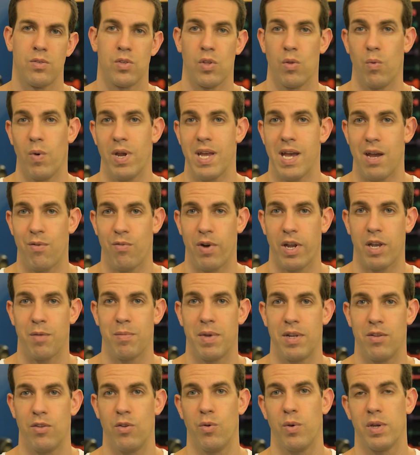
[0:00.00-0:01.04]
So the way I
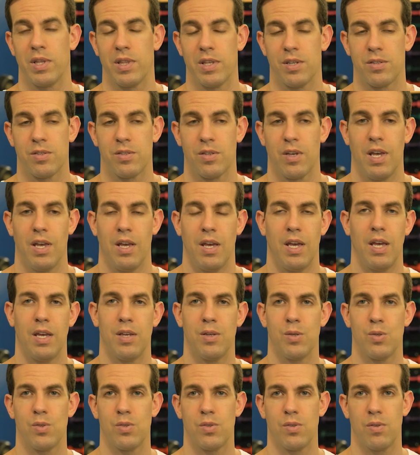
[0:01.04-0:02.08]
recommend doing this
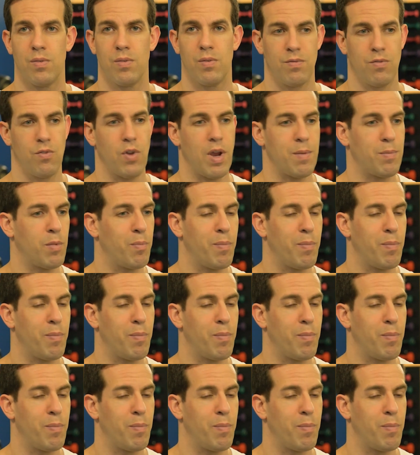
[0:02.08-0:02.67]
is grab a